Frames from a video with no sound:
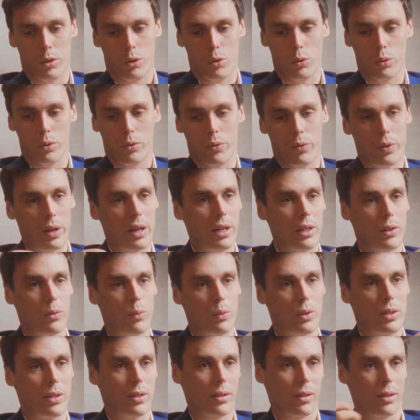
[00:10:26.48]
good fight
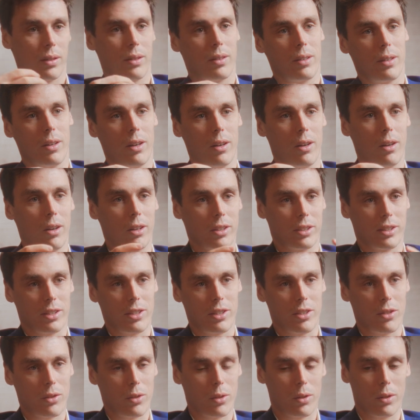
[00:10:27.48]
with her
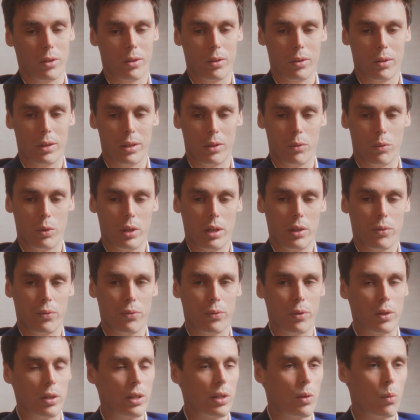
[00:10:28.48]
sister, and really
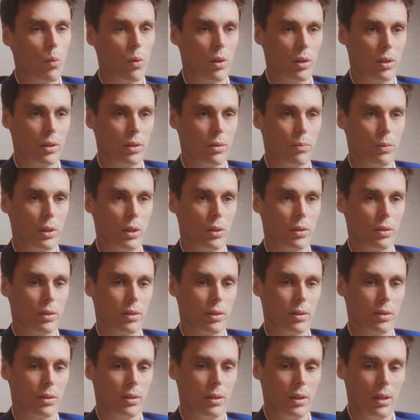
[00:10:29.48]
funny one because
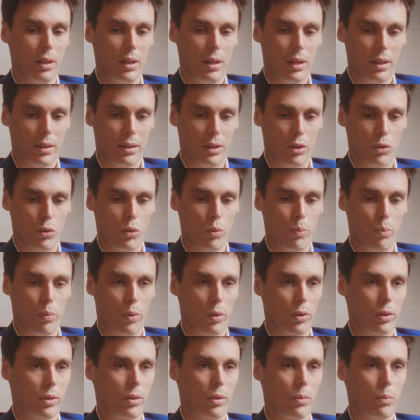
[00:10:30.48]
they
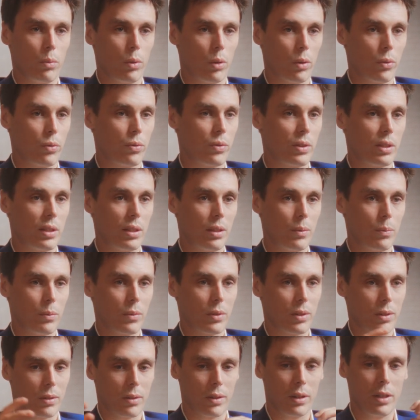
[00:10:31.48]
support both
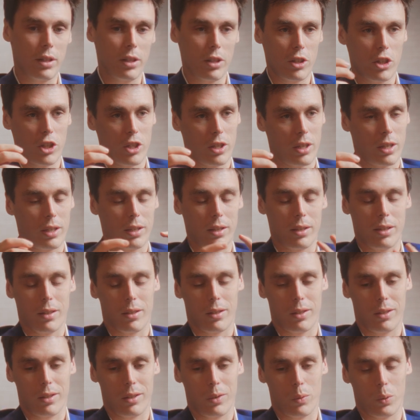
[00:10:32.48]
teams each, and
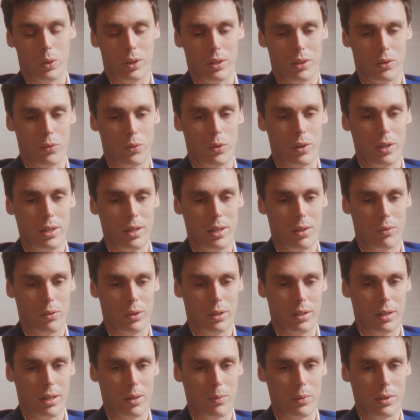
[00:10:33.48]
what is funny every
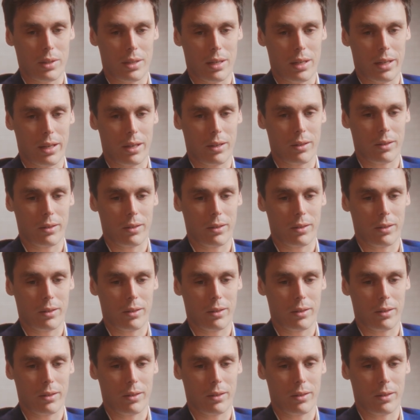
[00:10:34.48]
time is like